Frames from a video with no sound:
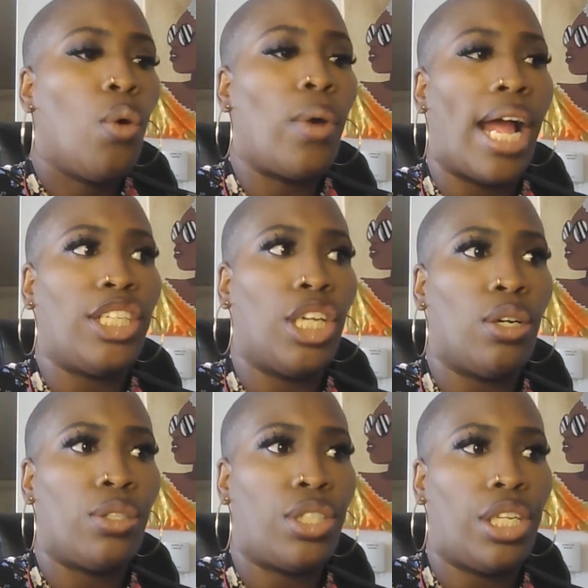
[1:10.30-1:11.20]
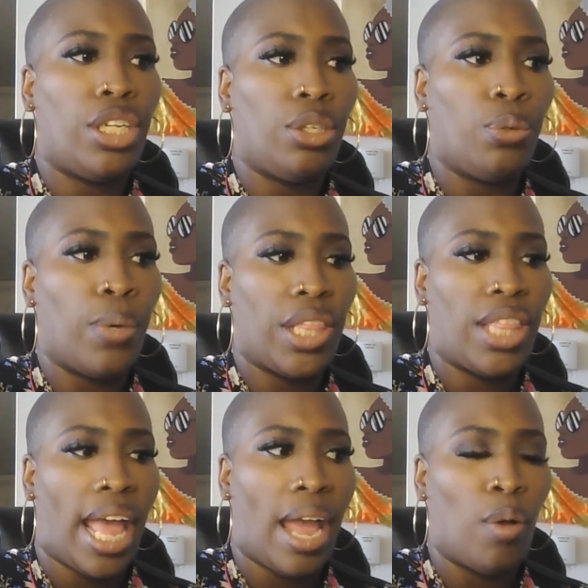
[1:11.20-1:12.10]
what I chose to do with
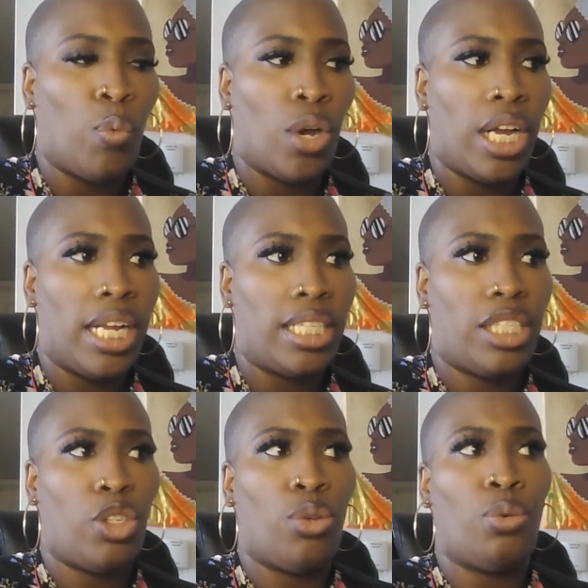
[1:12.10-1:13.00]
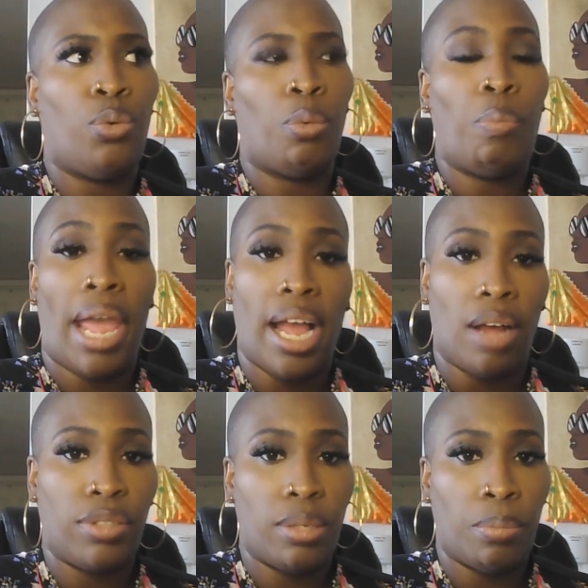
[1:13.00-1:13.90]
that was to pay
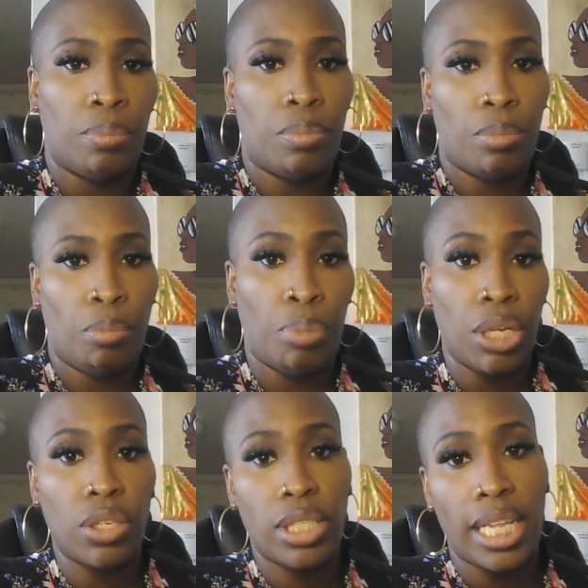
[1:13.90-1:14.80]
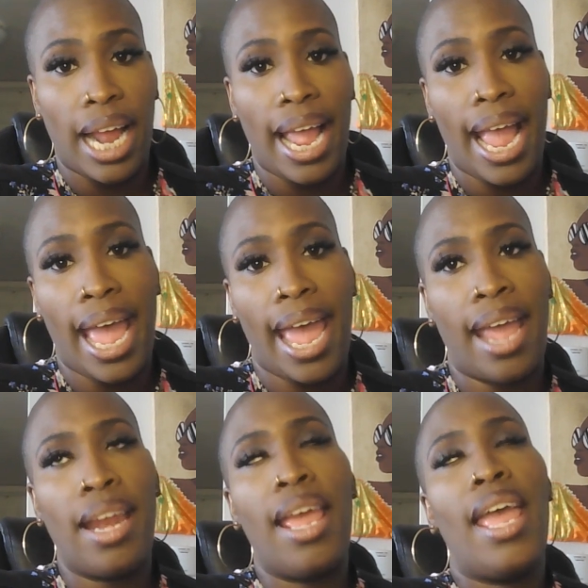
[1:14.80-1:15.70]
off some bills that I
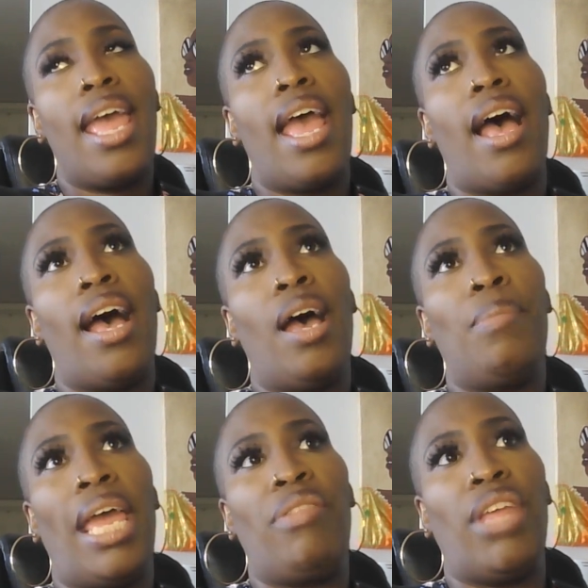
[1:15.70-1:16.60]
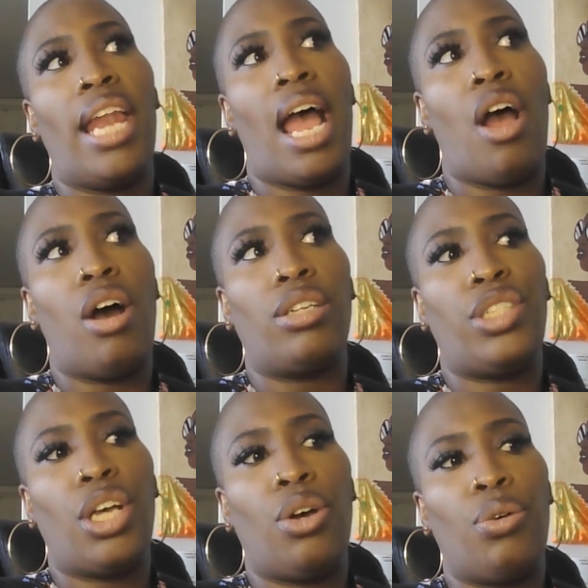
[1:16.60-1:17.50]
had, and then I
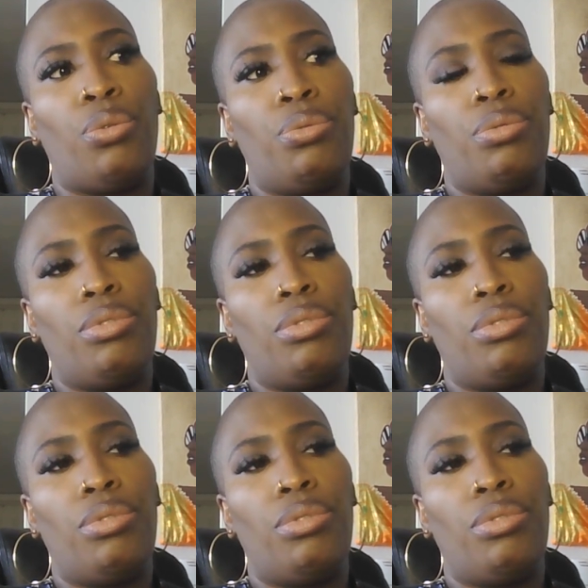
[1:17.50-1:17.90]
also